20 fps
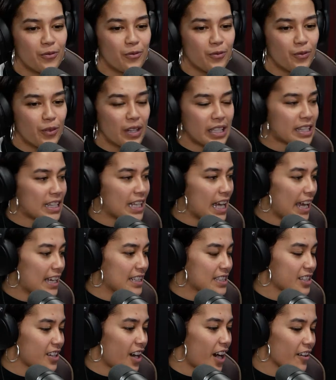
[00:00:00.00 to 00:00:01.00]
with
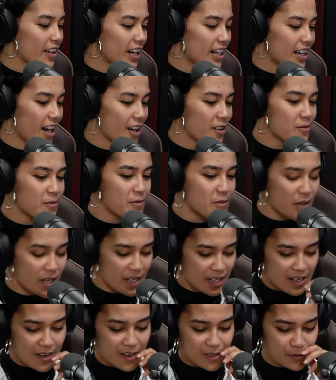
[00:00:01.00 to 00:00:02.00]
that siren, I remember
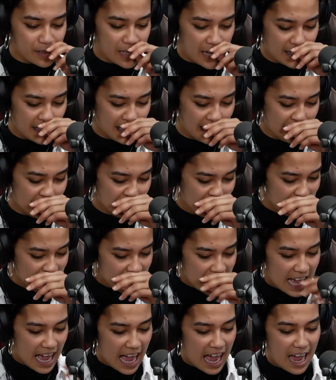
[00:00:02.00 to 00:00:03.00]
working in hospitality.
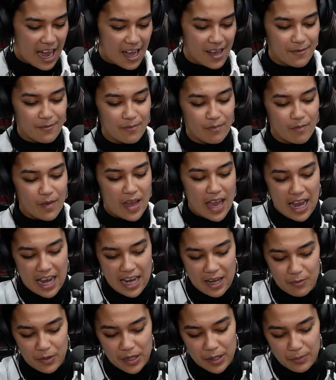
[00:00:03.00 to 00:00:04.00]
And
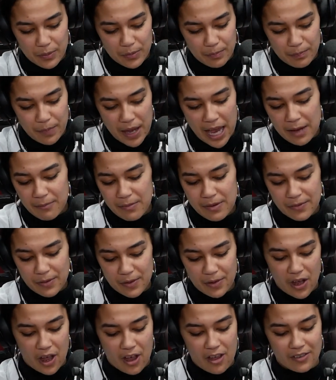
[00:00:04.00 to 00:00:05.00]
when back
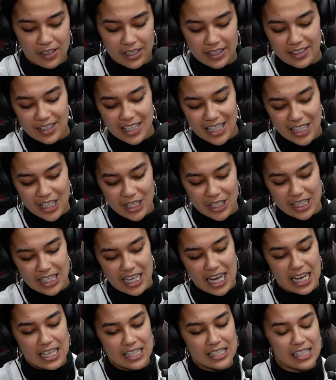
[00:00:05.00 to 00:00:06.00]
before COVID, the good
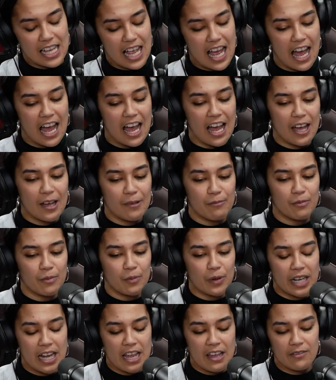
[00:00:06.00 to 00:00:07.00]
days,
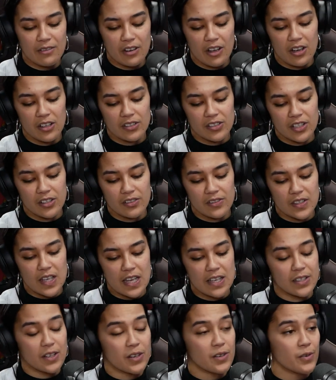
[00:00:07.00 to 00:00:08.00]
we'd have lots of
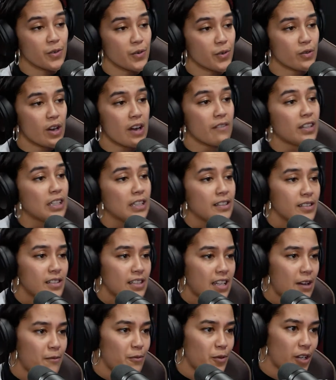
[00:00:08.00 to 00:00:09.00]
seasonal
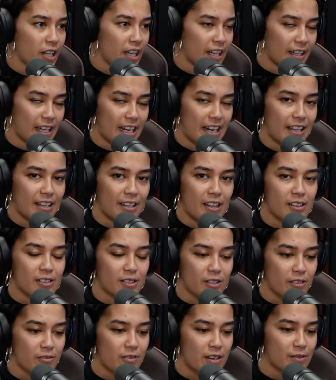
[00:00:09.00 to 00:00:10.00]
travellers come working. And mm-hmm. I
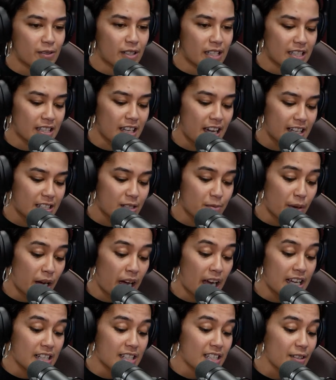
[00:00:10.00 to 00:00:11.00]
was good friends with this guy,
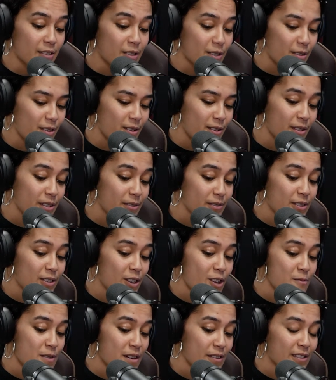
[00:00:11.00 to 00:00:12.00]
Tobias. He was
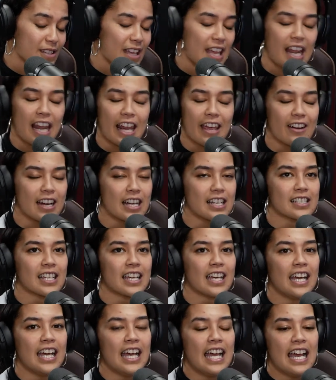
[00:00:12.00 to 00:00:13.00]
German. He was hilarious.
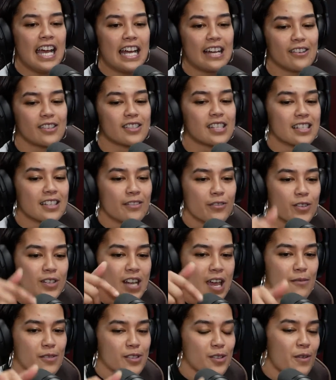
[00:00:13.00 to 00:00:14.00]
And he was just a few
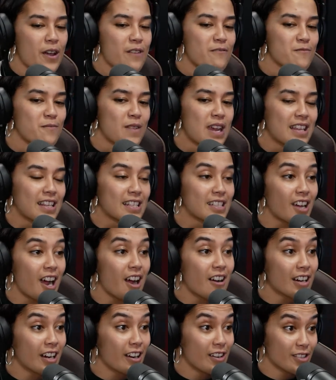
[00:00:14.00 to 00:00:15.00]
tables away from me and the
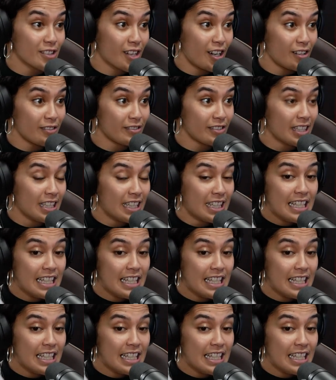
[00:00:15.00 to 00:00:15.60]
siren goes off.